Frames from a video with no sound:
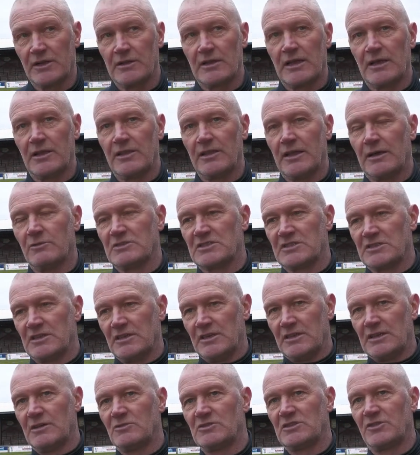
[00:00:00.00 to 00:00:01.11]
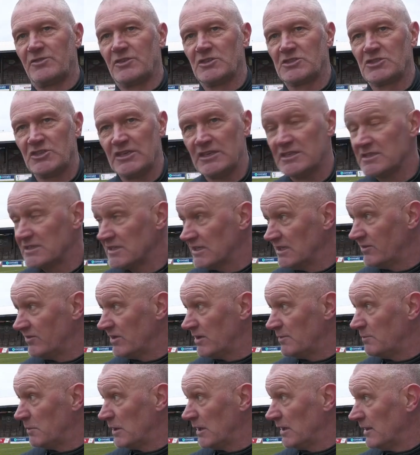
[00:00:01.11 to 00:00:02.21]
And that was the frustrating side of
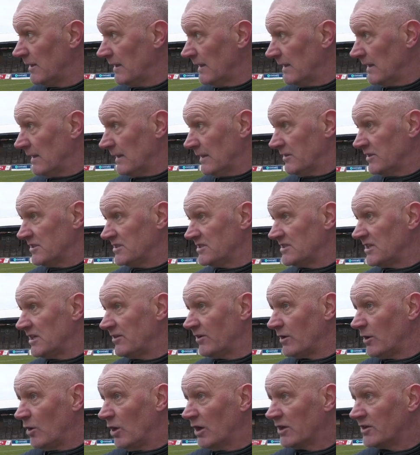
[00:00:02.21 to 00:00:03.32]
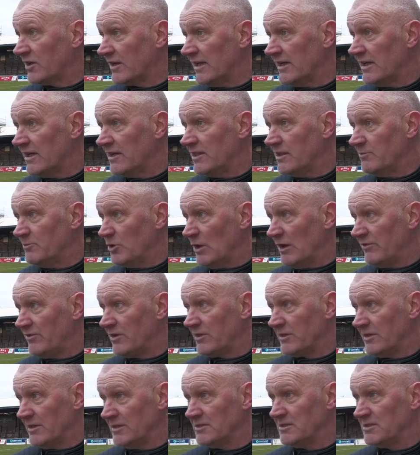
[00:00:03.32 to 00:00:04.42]
it. But they deserve a lot of credit. They put
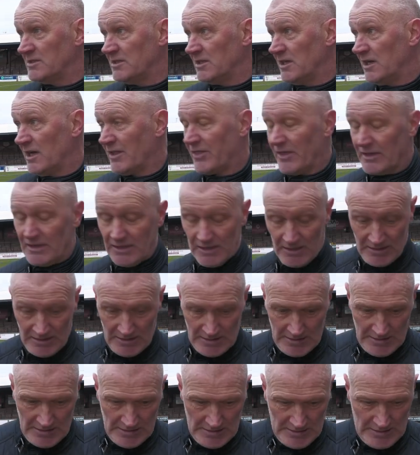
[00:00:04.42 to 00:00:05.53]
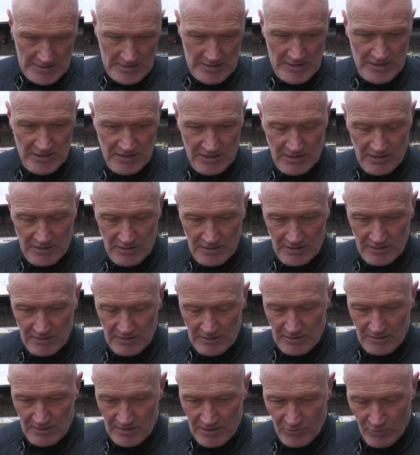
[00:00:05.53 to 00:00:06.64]
everything into it. I think
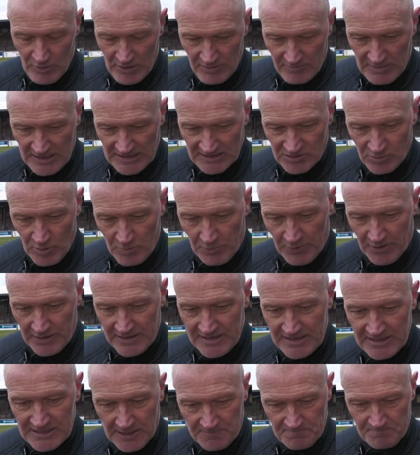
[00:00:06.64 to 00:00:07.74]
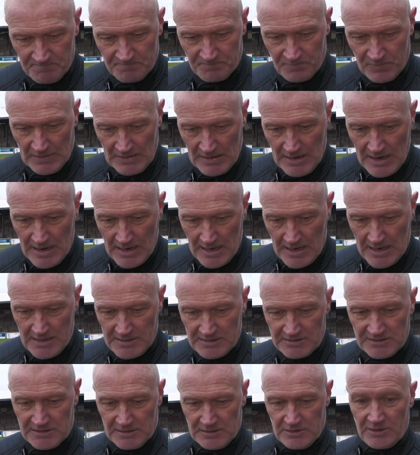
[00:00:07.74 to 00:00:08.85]
they wear the badge with pride,
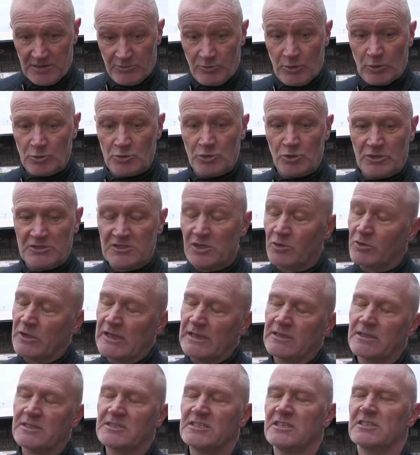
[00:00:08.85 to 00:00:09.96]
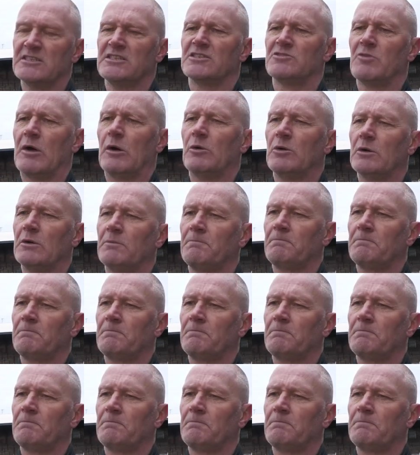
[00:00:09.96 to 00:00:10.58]
and they will do until the end of the season as well.